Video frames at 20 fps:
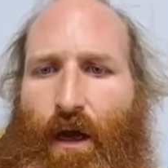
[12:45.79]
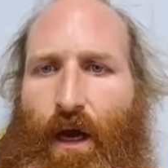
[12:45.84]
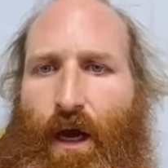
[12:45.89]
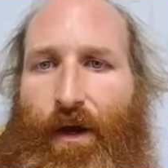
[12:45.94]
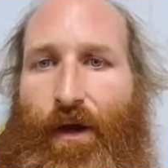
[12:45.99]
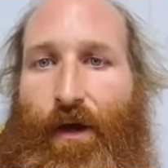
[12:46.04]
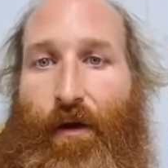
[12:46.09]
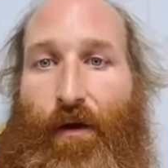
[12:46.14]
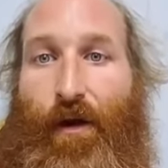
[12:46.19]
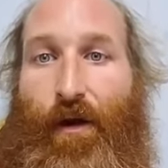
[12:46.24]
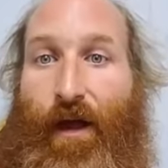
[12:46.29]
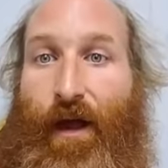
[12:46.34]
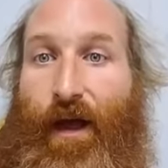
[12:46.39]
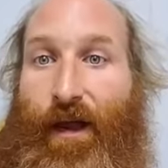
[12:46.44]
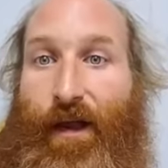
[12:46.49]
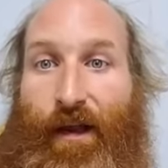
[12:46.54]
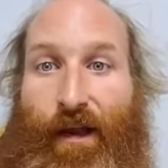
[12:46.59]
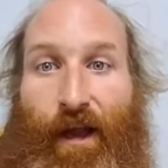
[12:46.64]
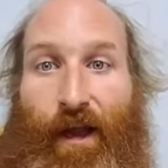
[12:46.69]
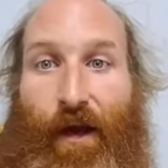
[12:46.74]
I don't know how
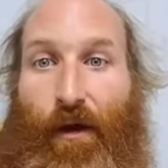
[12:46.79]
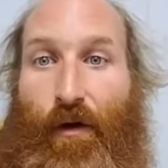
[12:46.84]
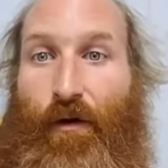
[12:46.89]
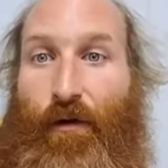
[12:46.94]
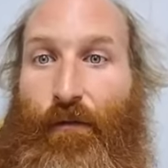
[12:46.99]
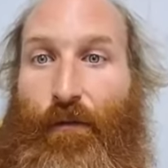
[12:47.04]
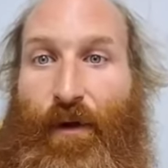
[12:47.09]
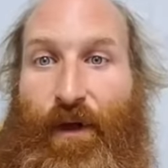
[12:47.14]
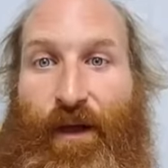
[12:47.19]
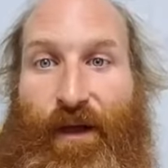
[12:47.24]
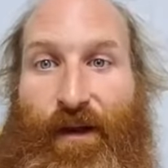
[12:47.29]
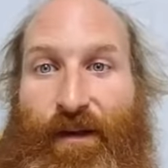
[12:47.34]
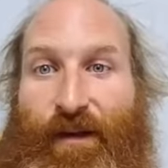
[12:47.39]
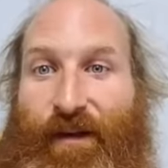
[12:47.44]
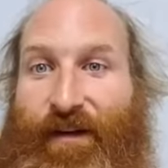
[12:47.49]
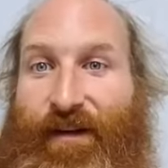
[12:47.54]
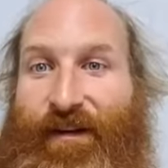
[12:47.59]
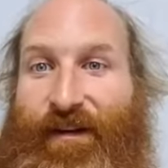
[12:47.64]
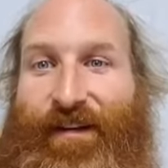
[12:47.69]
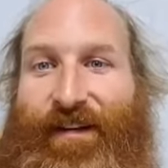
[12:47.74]
you get hold of Bill
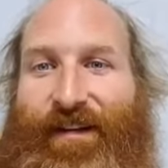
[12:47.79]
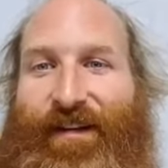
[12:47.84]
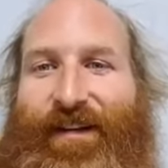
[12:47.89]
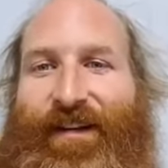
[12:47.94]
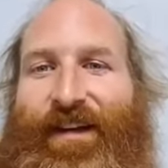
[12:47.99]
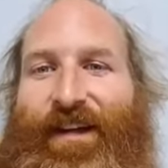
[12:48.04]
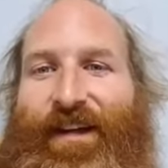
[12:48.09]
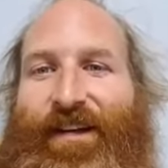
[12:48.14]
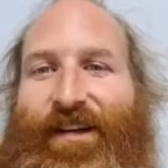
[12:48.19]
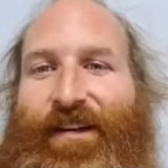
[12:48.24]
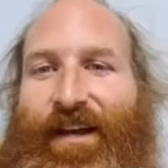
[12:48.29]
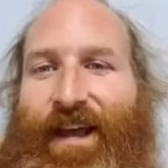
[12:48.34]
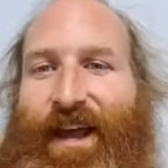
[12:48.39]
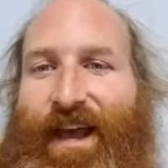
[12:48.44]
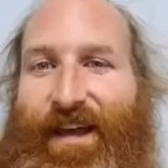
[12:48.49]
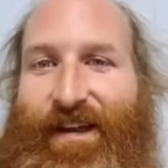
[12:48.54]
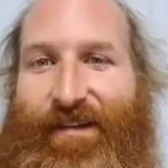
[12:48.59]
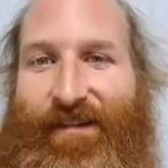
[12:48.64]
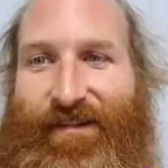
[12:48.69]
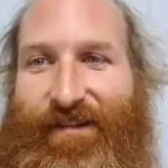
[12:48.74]
and Linda
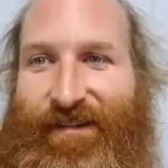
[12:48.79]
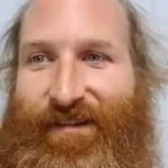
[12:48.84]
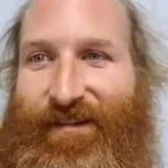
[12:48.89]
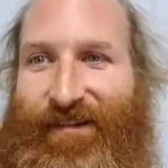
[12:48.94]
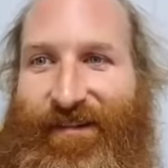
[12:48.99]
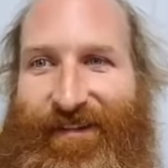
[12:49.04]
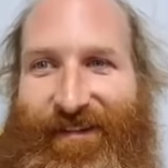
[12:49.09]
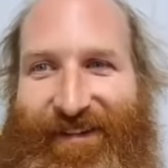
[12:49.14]
Gates.